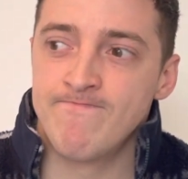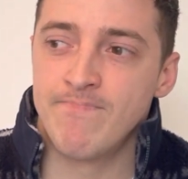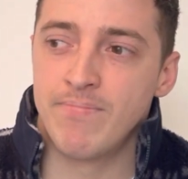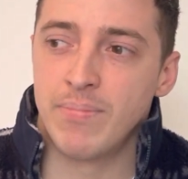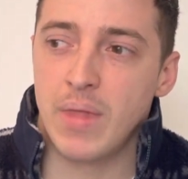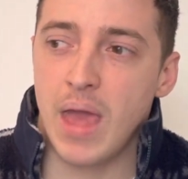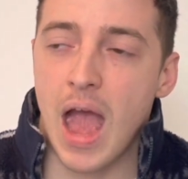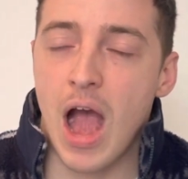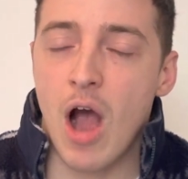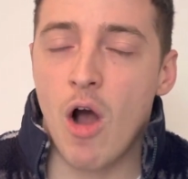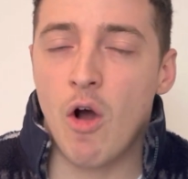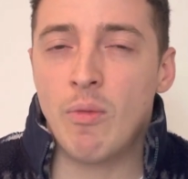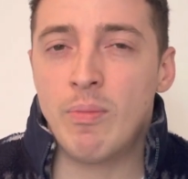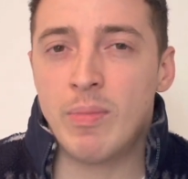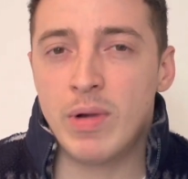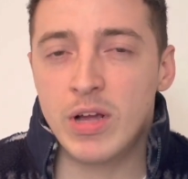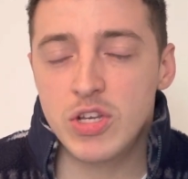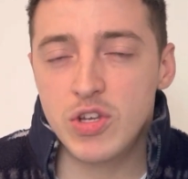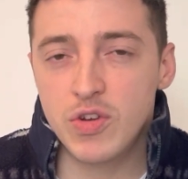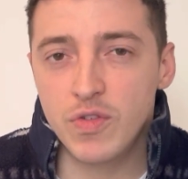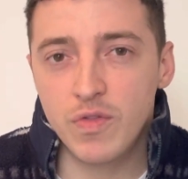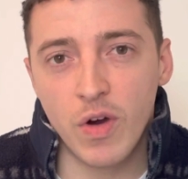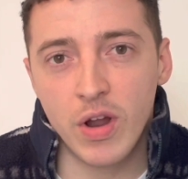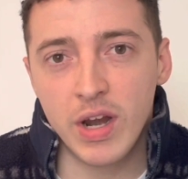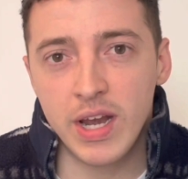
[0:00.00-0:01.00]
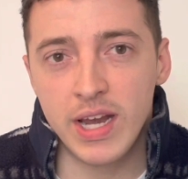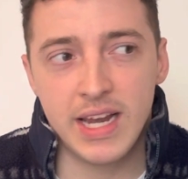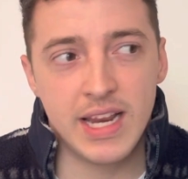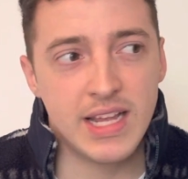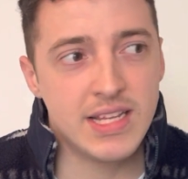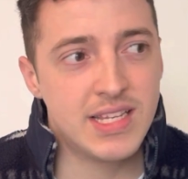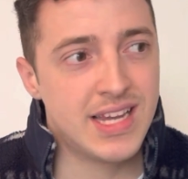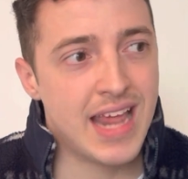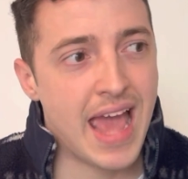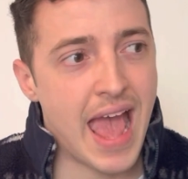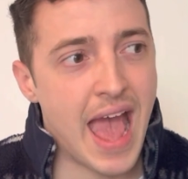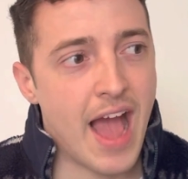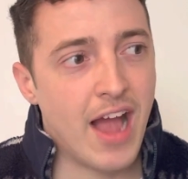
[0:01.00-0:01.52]
how much fun it is
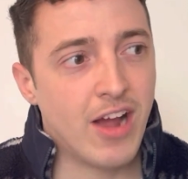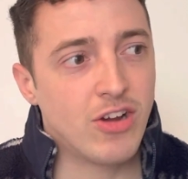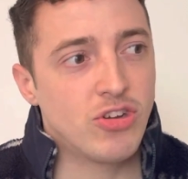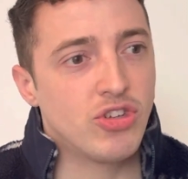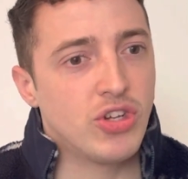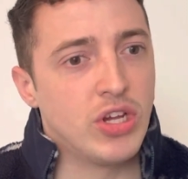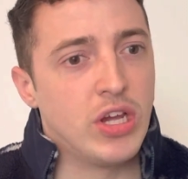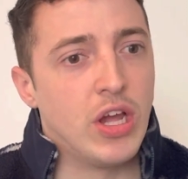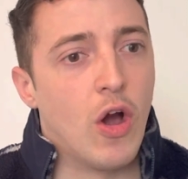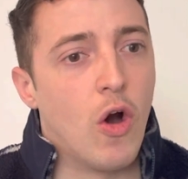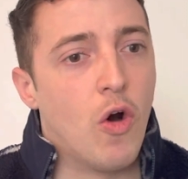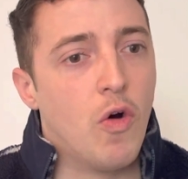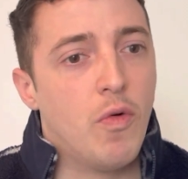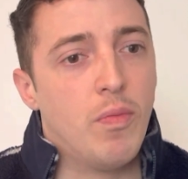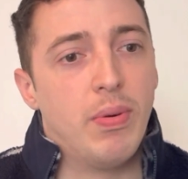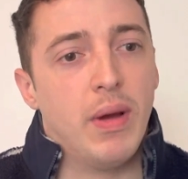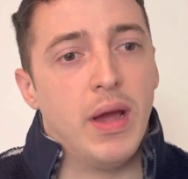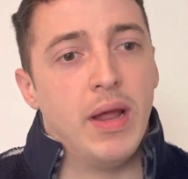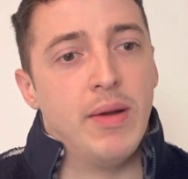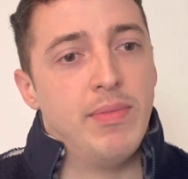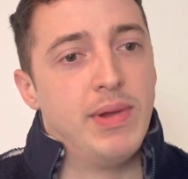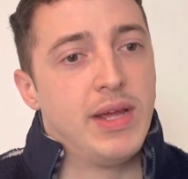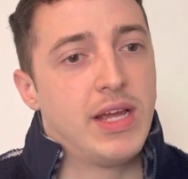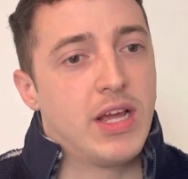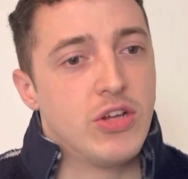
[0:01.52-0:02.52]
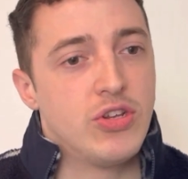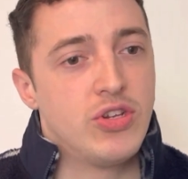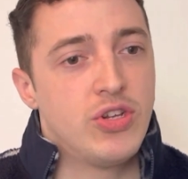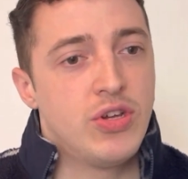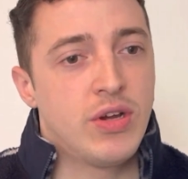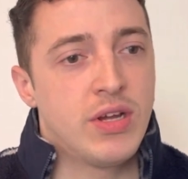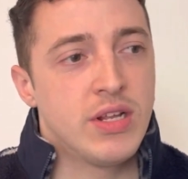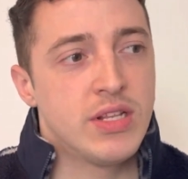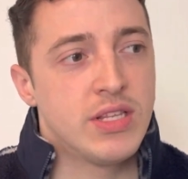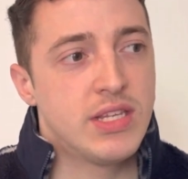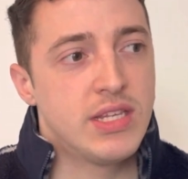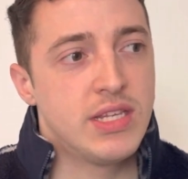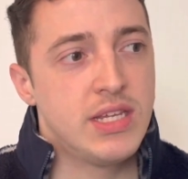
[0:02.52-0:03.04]
to actually open because you
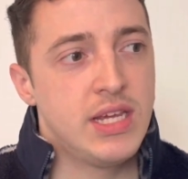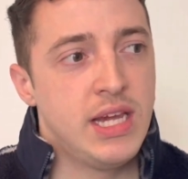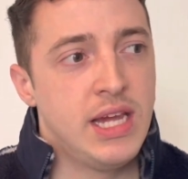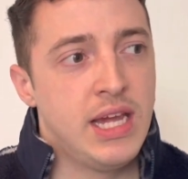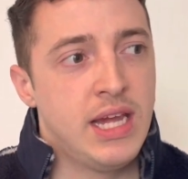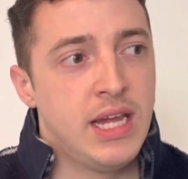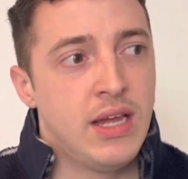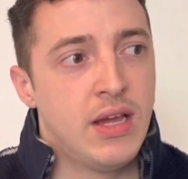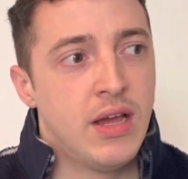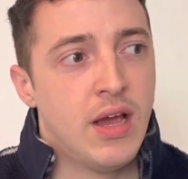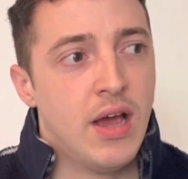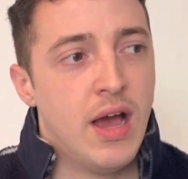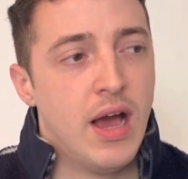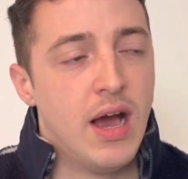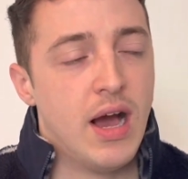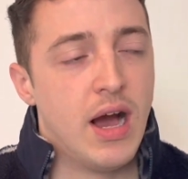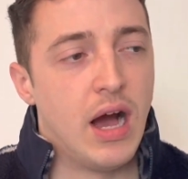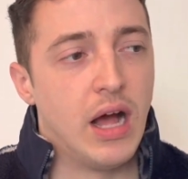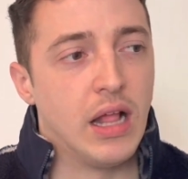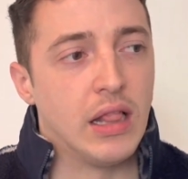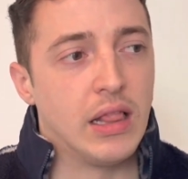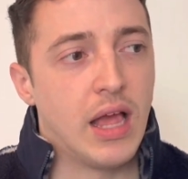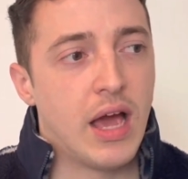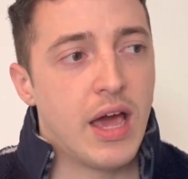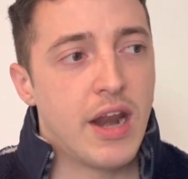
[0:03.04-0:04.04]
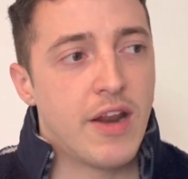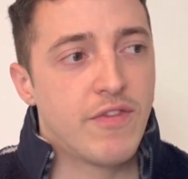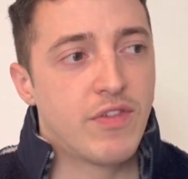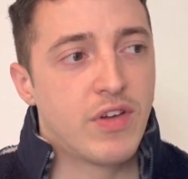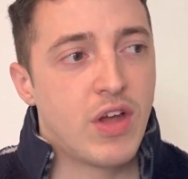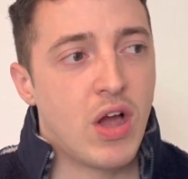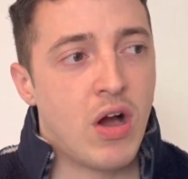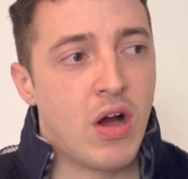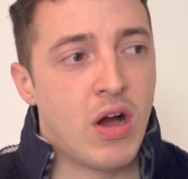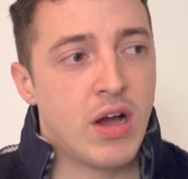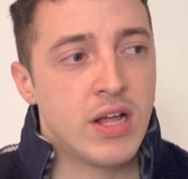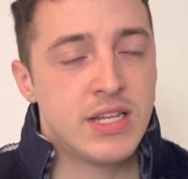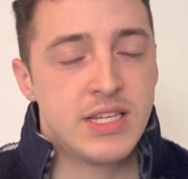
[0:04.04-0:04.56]
can see a lot of
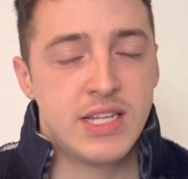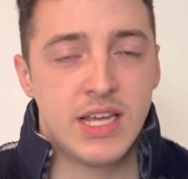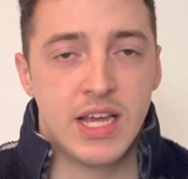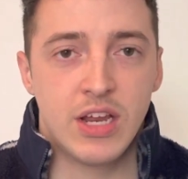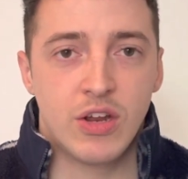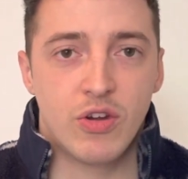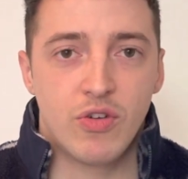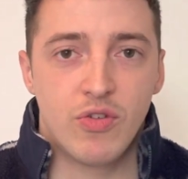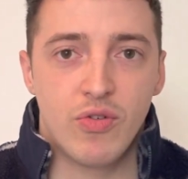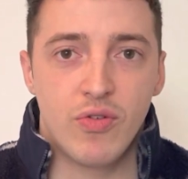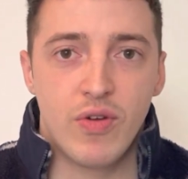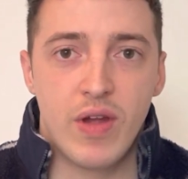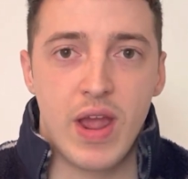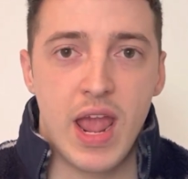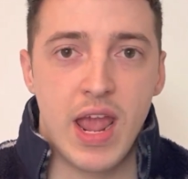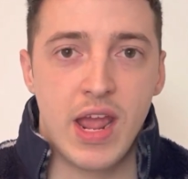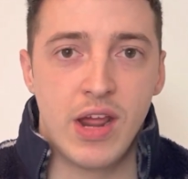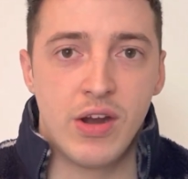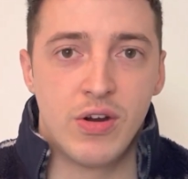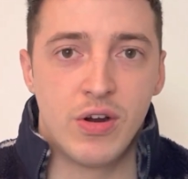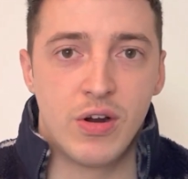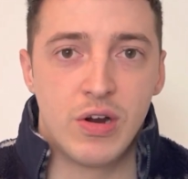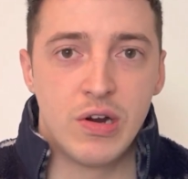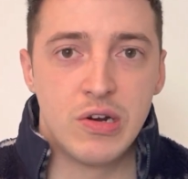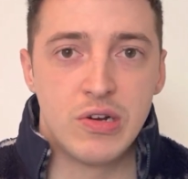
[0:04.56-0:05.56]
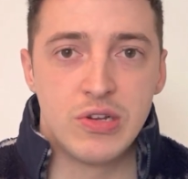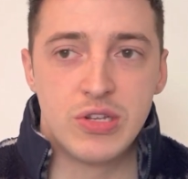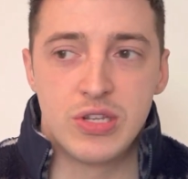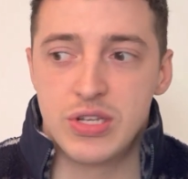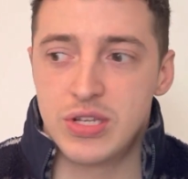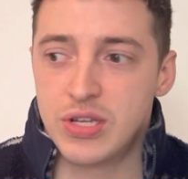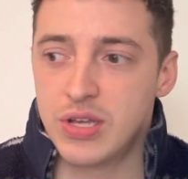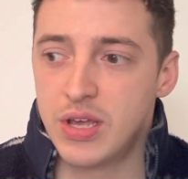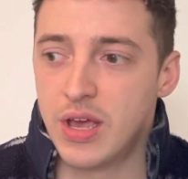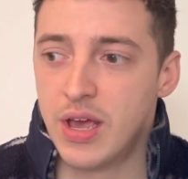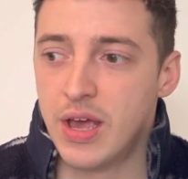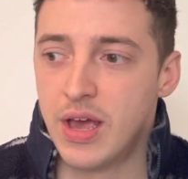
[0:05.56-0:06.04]
content creators